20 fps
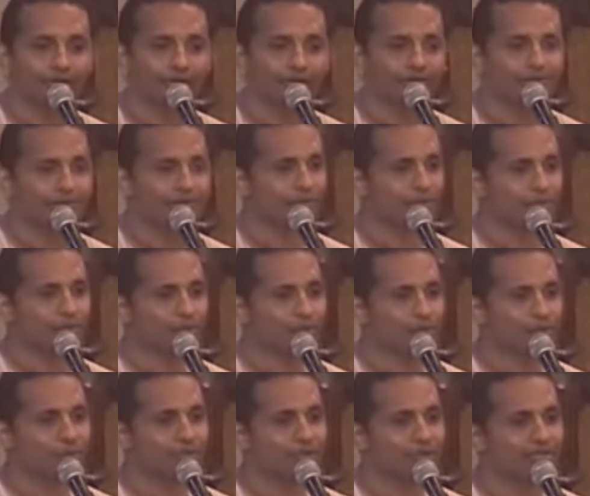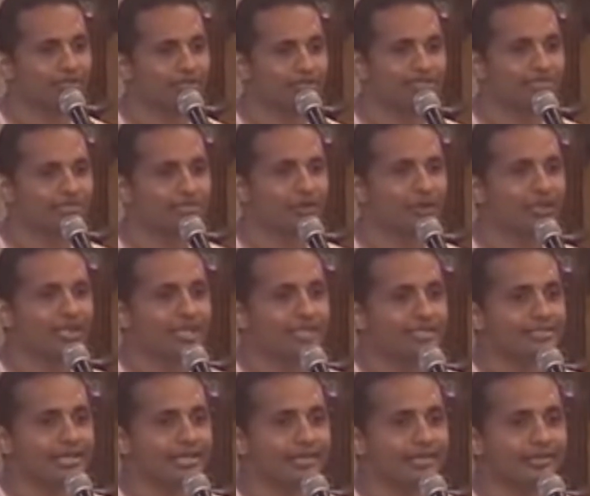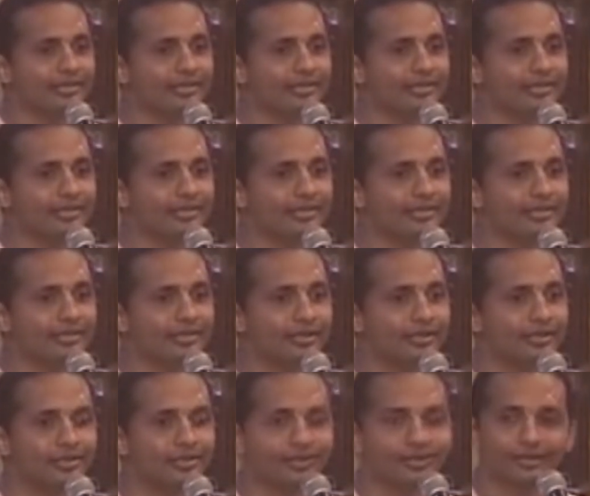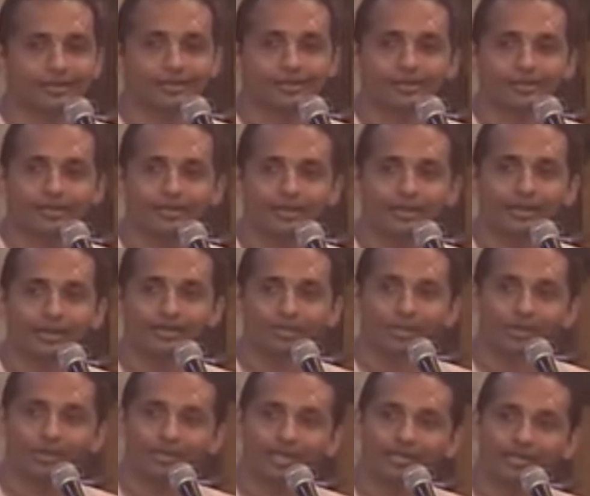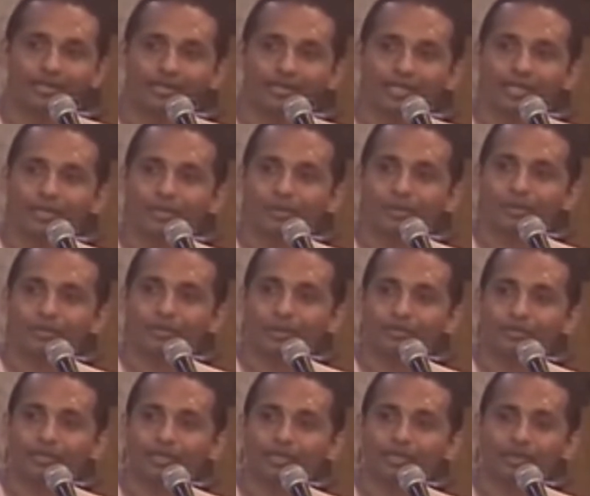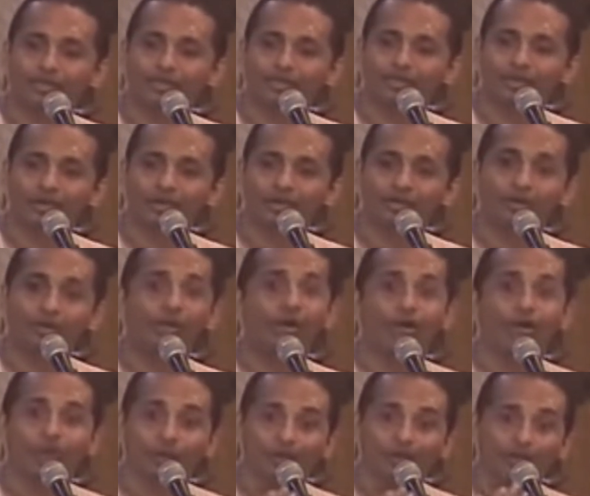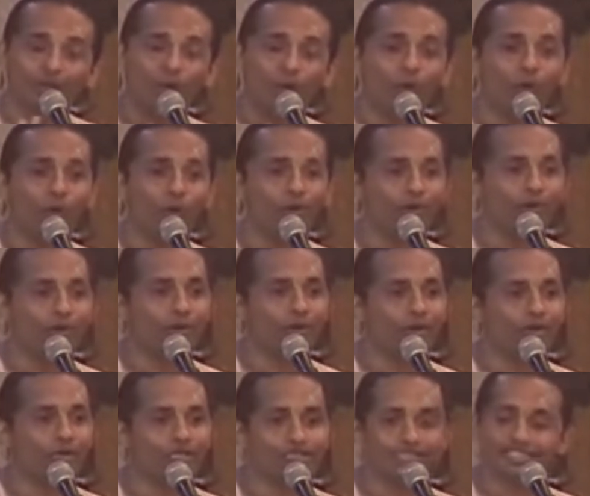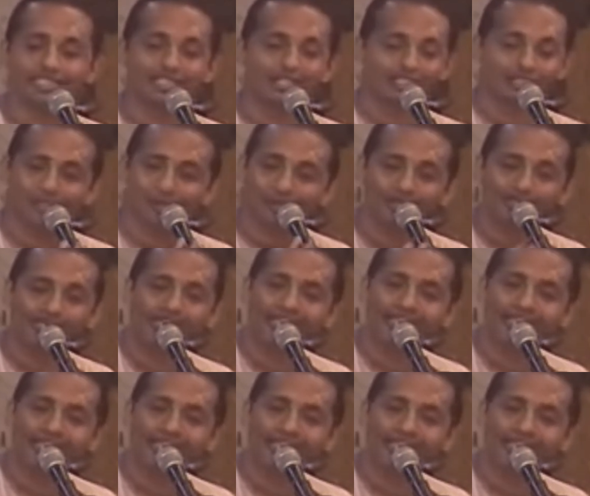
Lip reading: Now someone may wonder, is this not an exaggeration? A body turning into a pumpkin out of love? No, this is not an